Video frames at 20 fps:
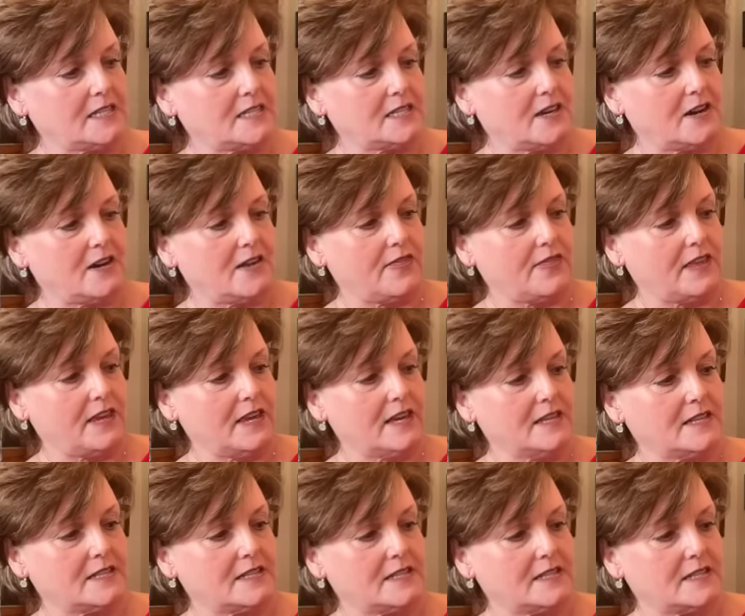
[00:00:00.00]
on
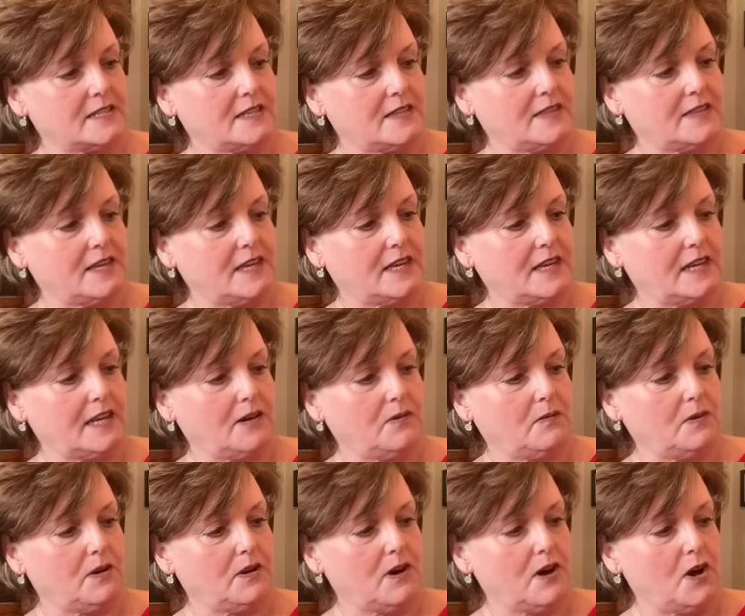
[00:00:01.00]
this, then it
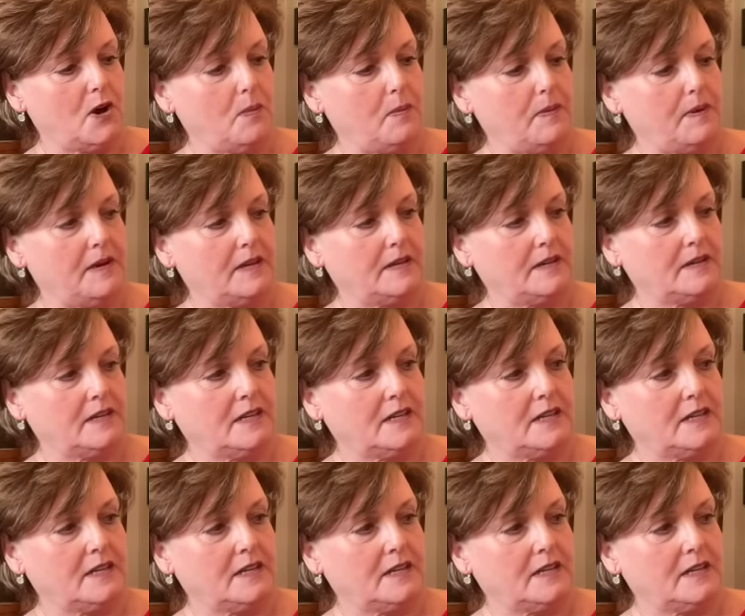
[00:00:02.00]
will open